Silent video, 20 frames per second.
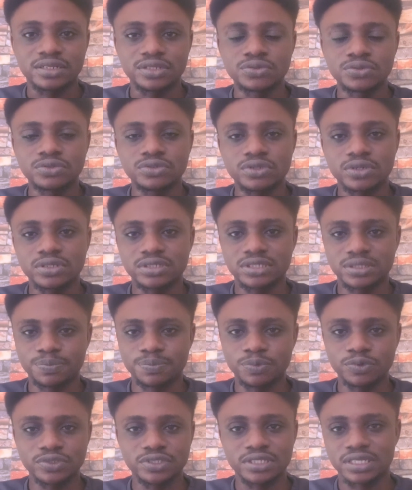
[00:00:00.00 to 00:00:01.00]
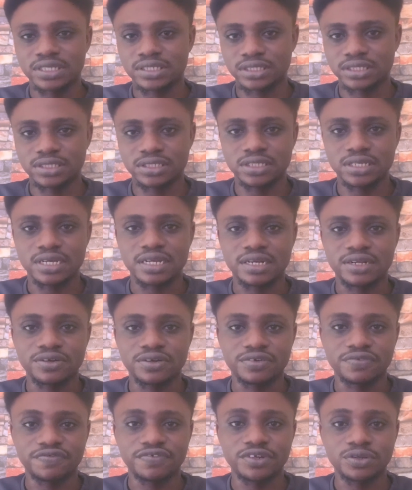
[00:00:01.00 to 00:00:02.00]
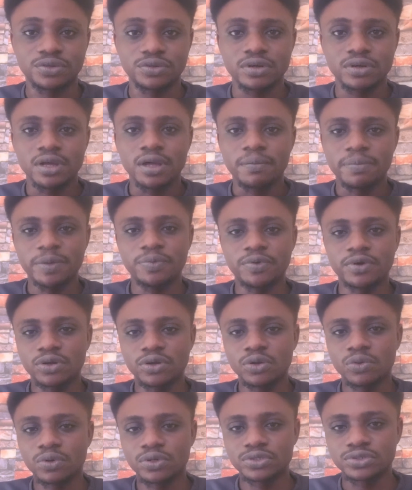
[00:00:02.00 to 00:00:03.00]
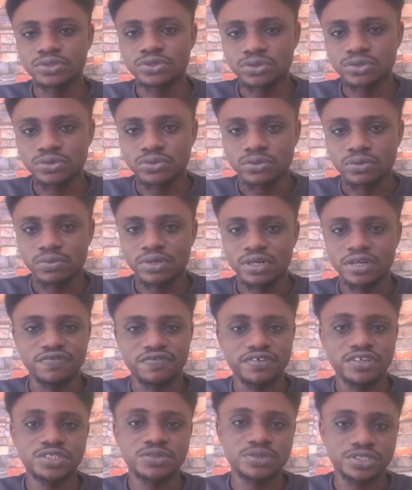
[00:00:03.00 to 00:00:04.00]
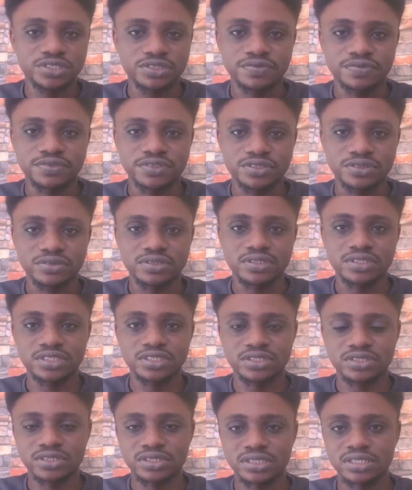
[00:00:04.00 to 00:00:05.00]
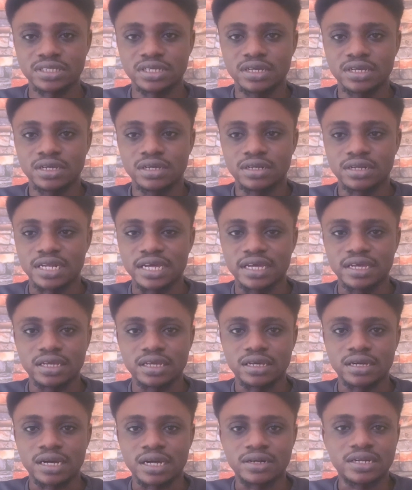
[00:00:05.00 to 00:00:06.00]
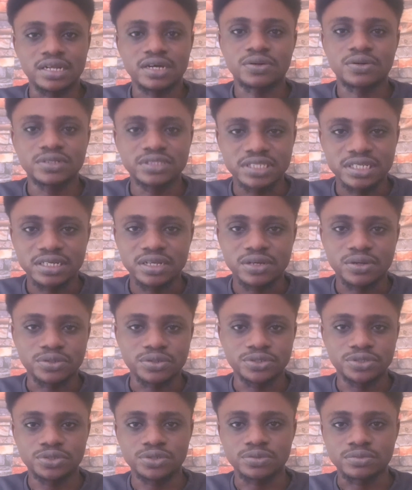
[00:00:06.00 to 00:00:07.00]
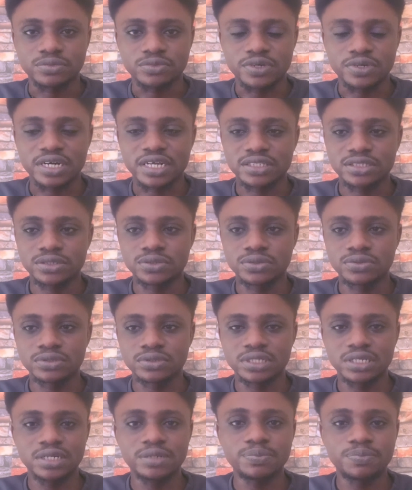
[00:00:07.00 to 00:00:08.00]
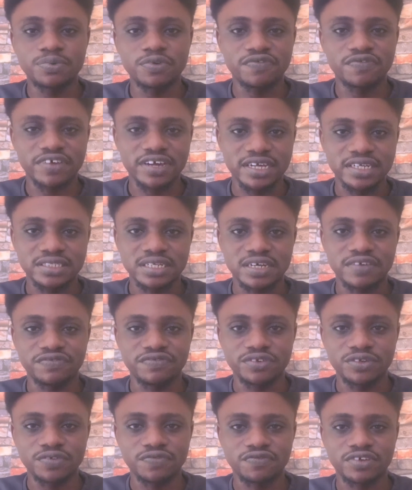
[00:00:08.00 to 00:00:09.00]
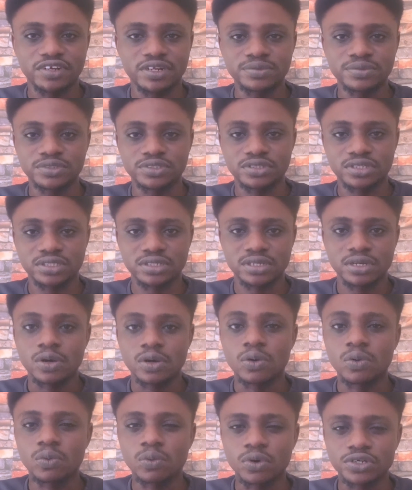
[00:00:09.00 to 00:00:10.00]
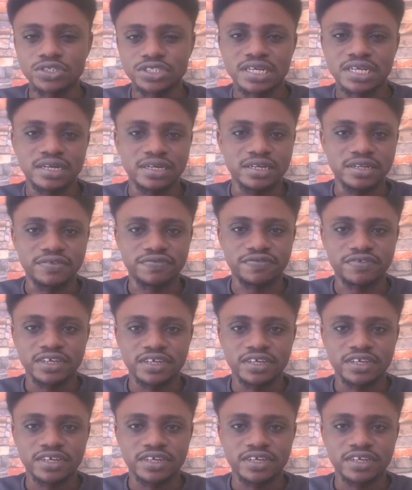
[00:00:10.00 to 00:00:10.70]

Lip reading: You don't put a city at the end of the video. People don't know what to do when they finish watching your video. It's just like another content they consume. Whereas you didn't provide that video for them to just watch and leave.